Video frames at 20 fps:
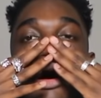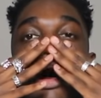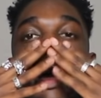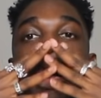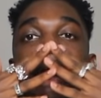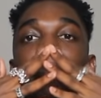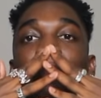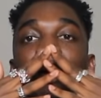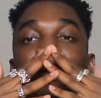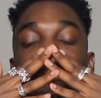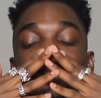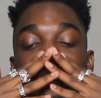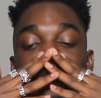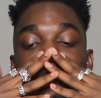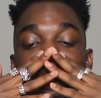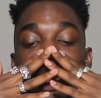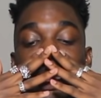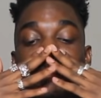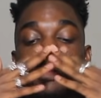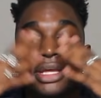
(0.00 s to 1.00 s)
I'm about to
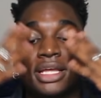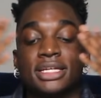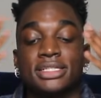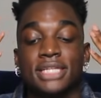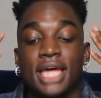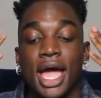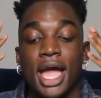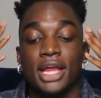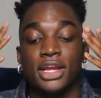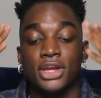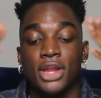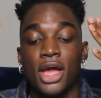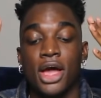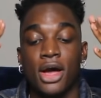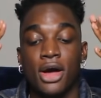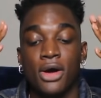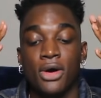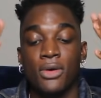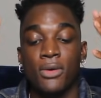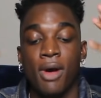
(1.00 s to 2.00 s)
cry because I
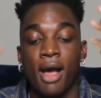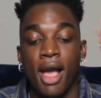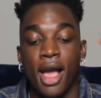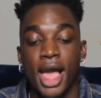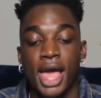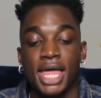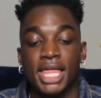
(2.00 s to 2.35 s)
know